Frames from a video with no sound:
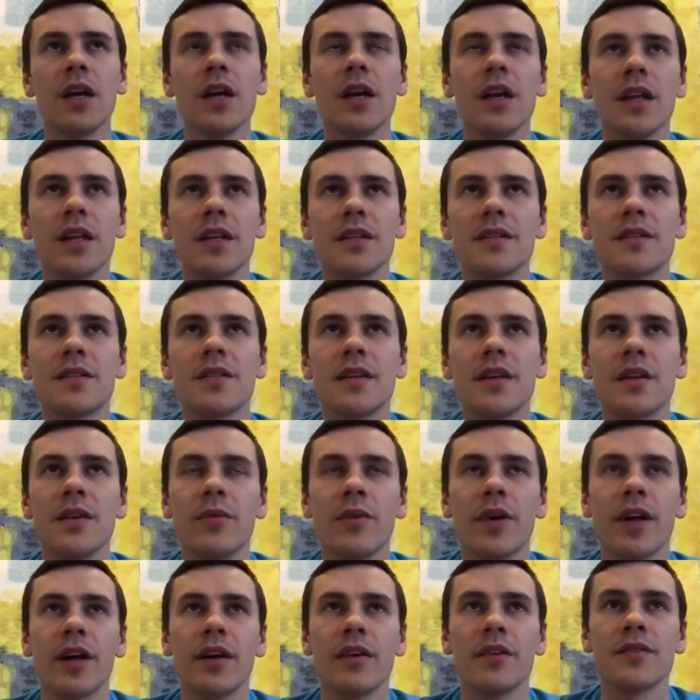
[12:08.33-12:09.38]
let's see,
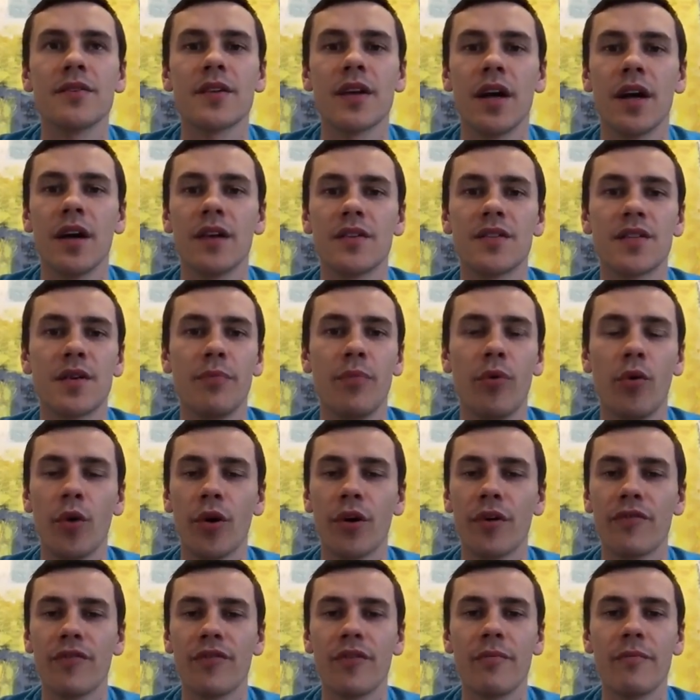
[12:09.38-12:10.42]
what else?
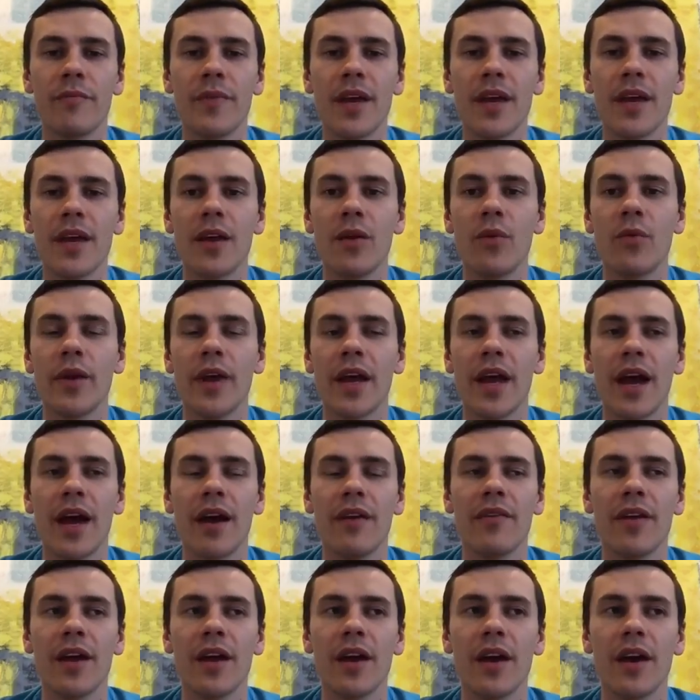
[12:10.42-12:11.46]
Support from me. We
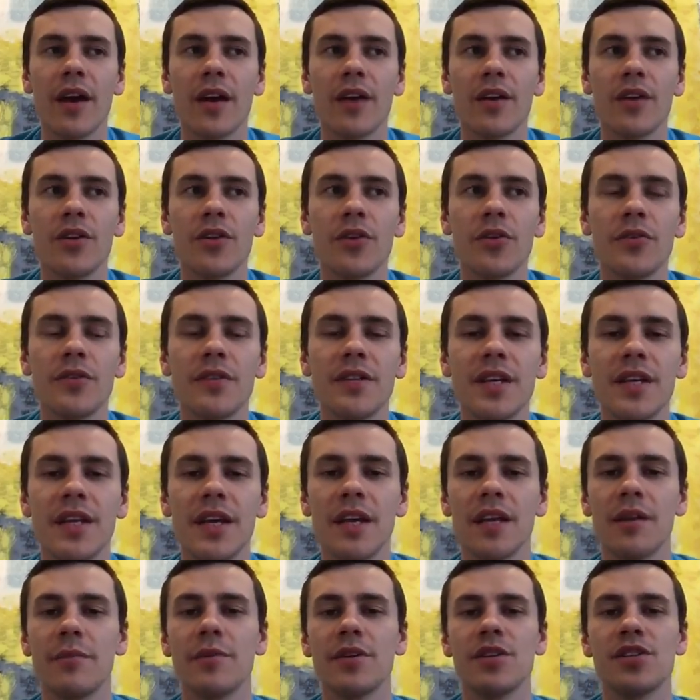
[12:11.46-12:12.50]
have a new
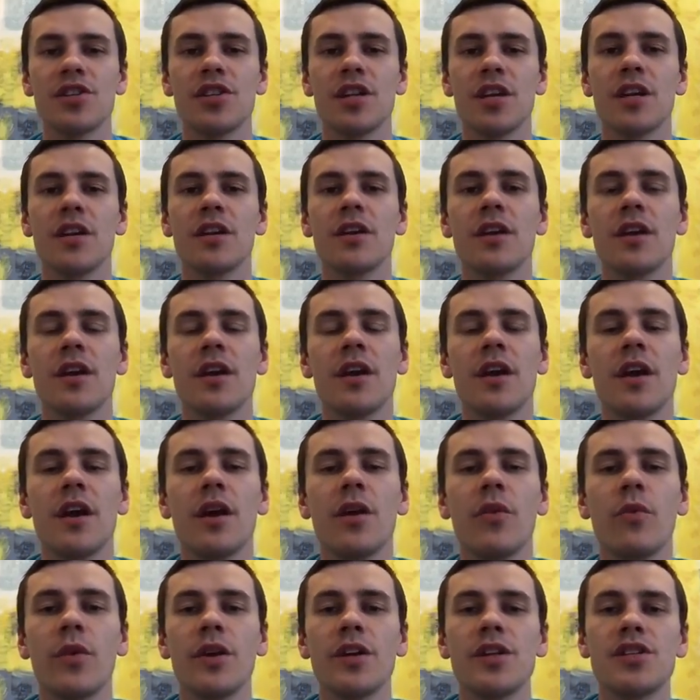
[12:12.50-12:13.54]
Tanita machine,
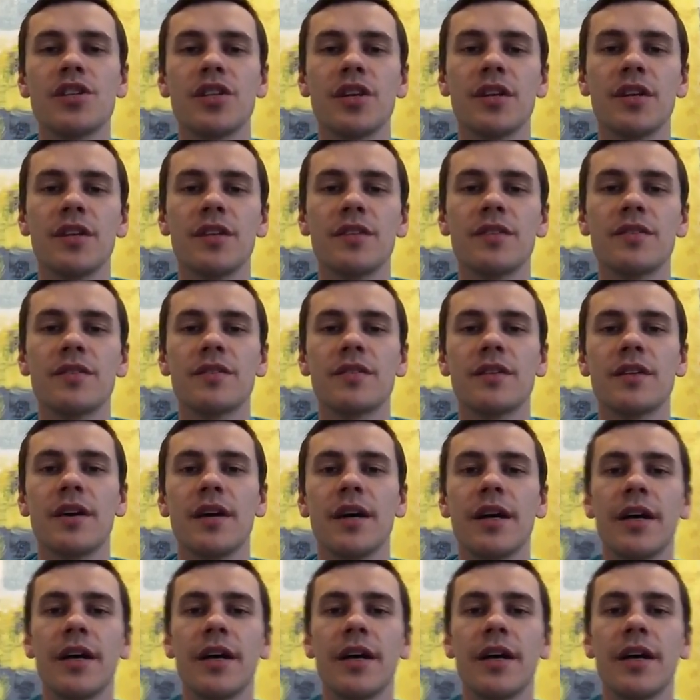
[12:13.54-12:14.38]
which is